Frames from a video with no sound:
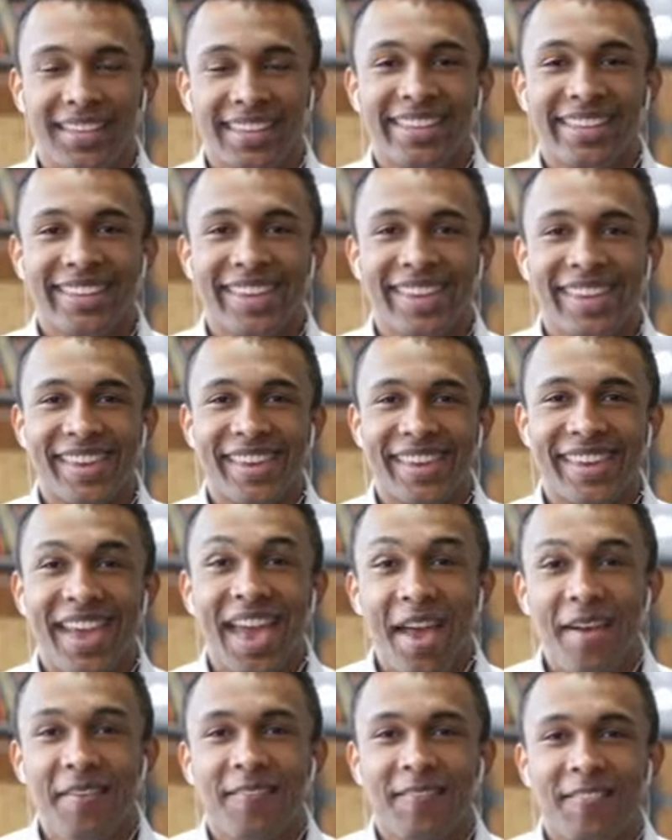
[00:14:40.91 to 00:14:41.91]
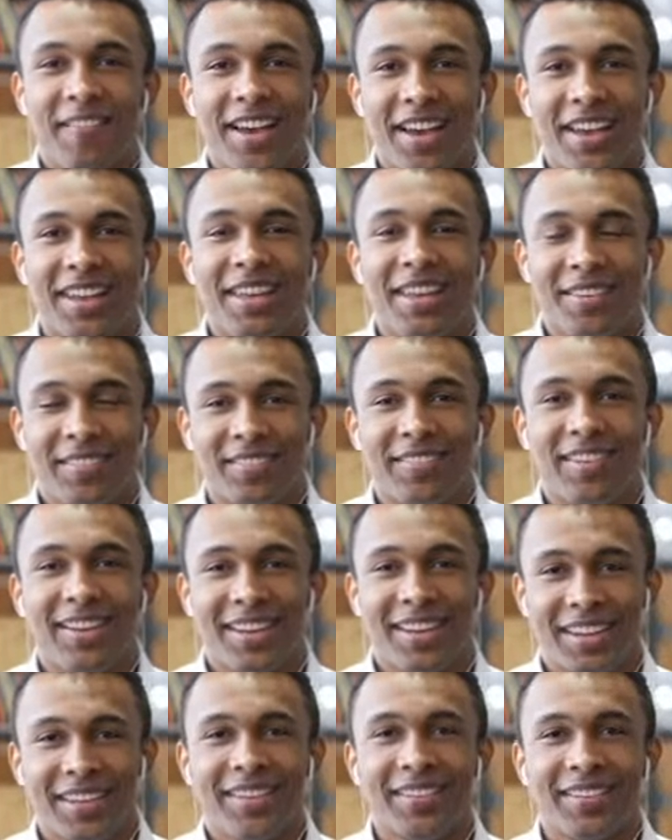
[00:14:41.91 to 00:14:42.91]
You just can stream to them
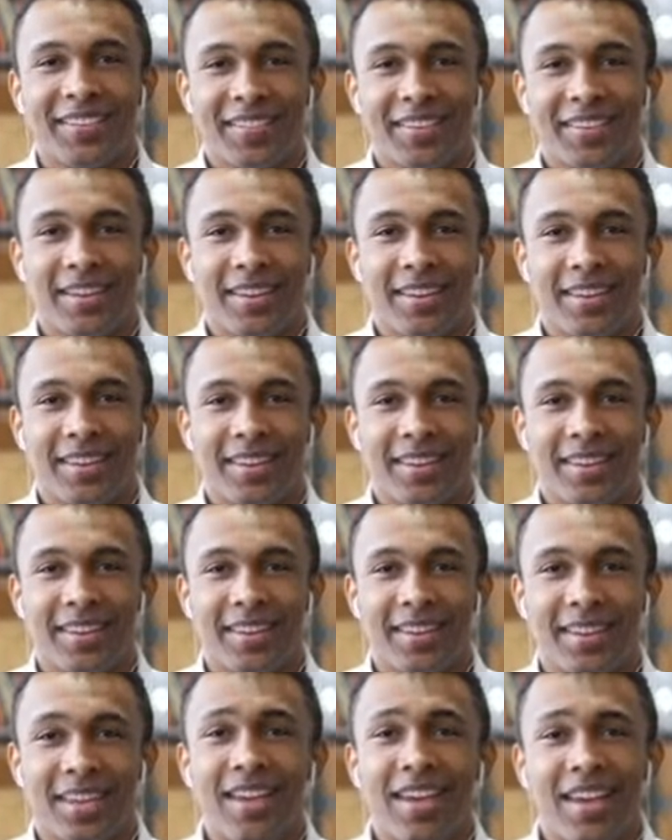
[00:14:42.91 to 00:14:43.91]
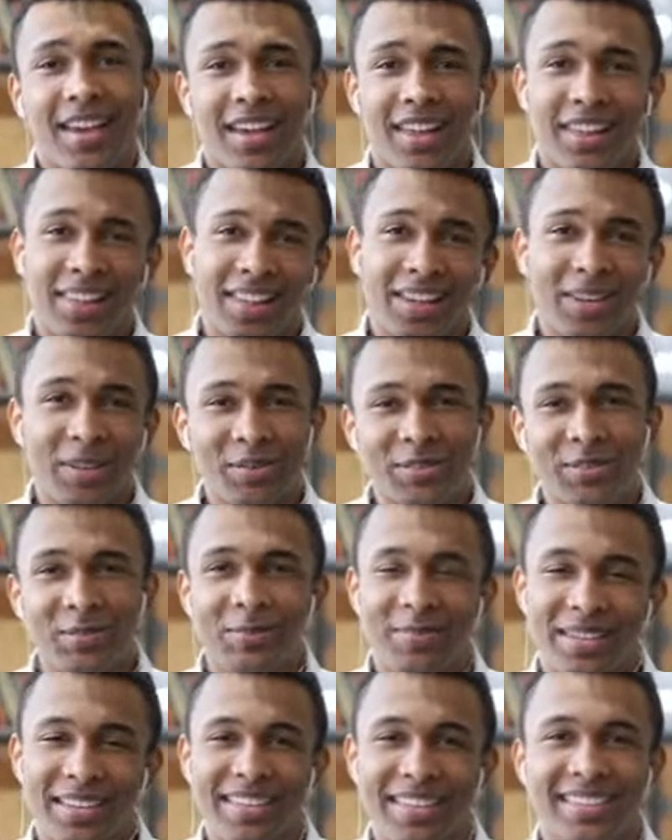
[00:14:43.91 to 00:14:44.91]
and they can stream to whoever
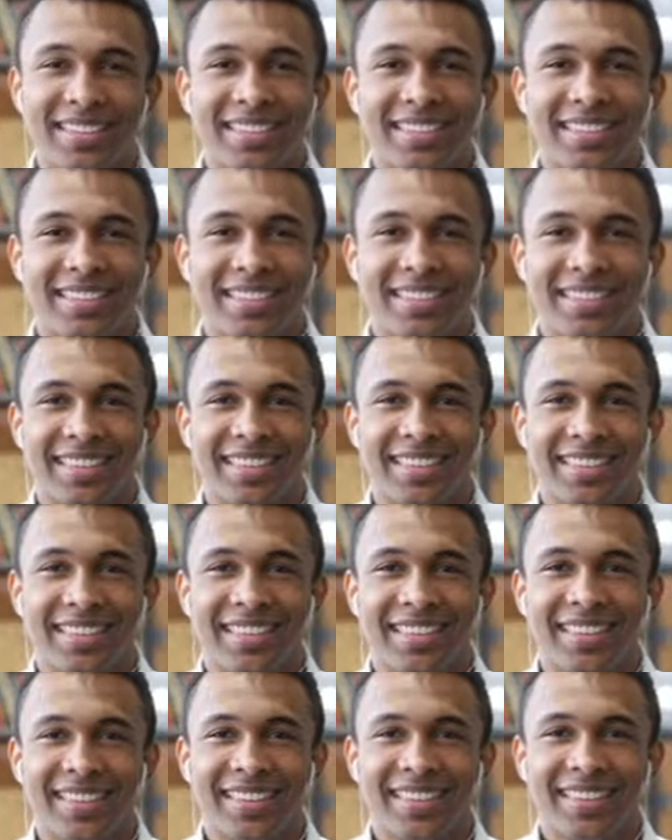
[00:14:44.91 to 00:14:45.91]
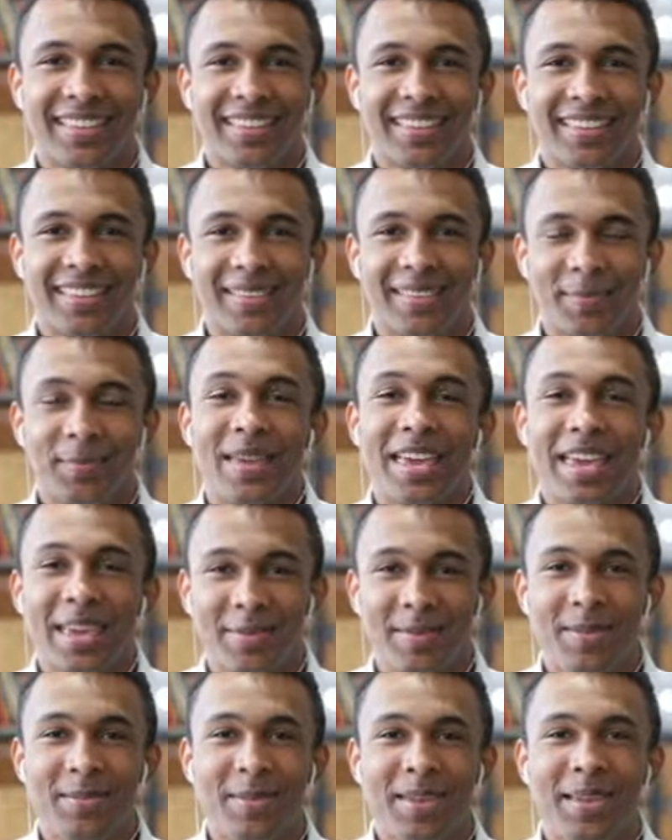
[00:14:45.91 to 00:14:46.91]
you want. And you can manage
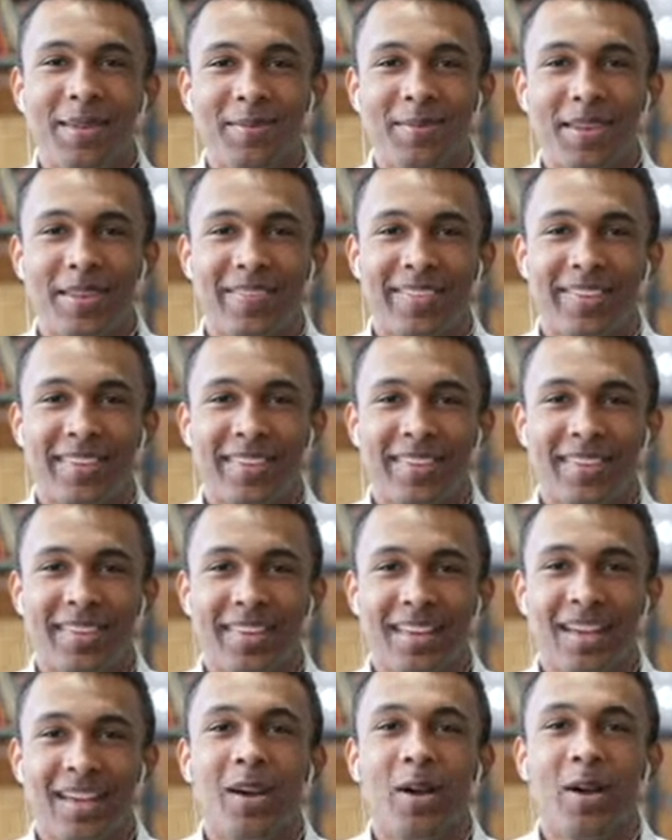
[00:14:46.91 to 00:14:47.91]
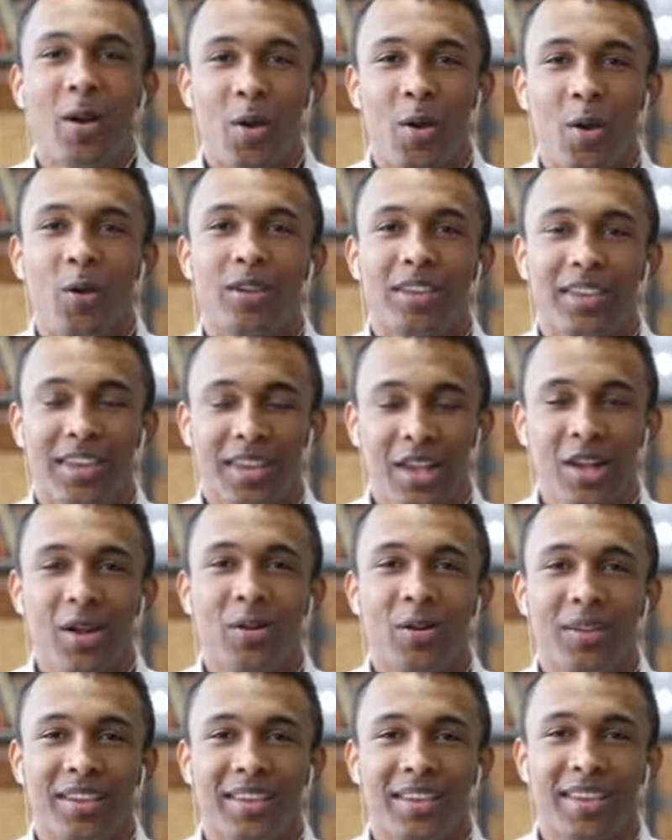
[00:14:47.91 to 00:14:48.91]
it all through Restream, and it's just a
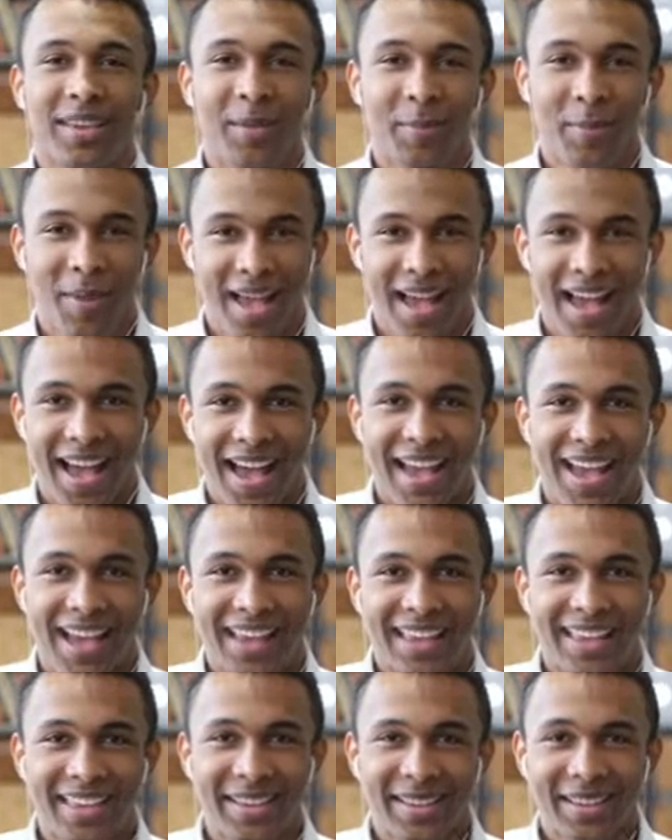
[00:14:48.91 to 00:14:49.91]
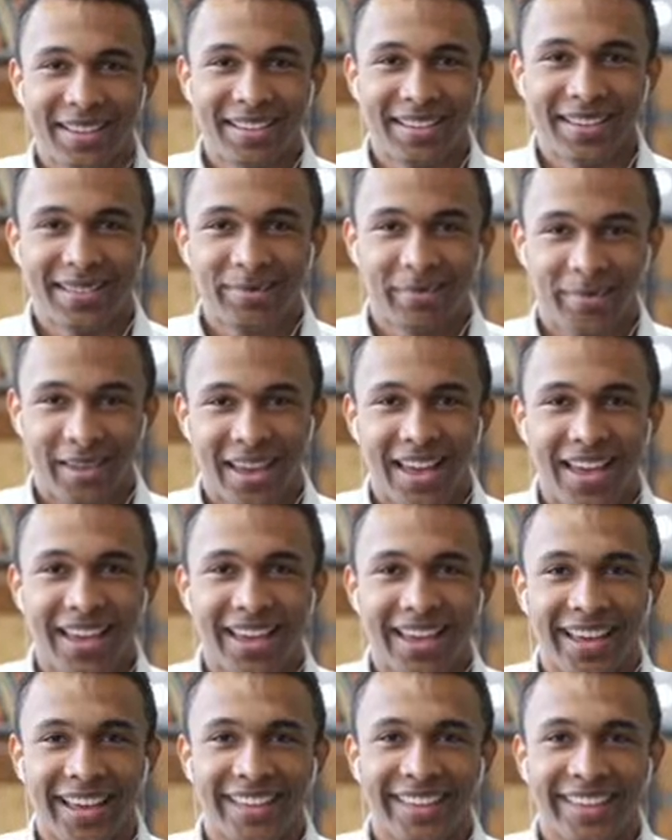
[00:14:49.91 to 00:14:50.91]
service online. You can pay
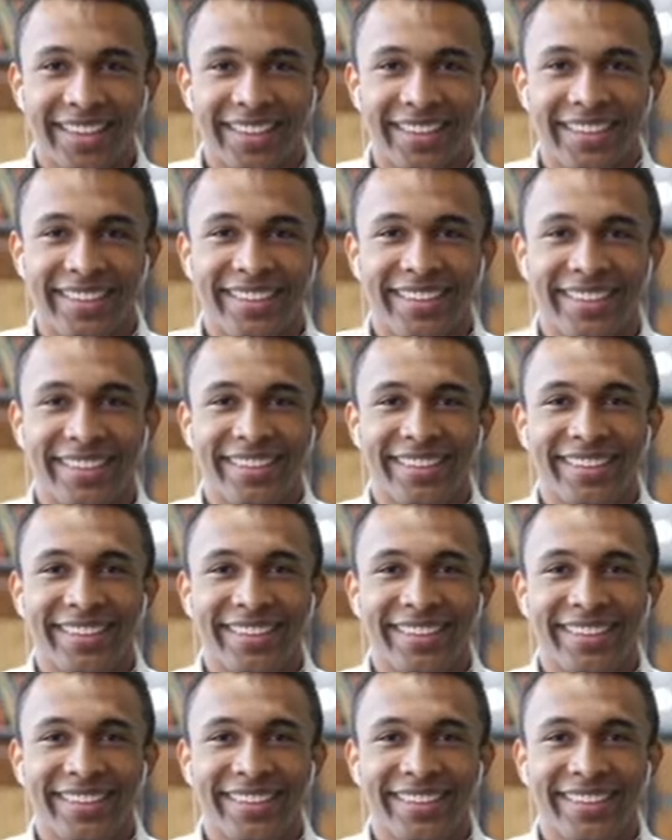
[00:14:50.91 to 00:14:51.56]
per month.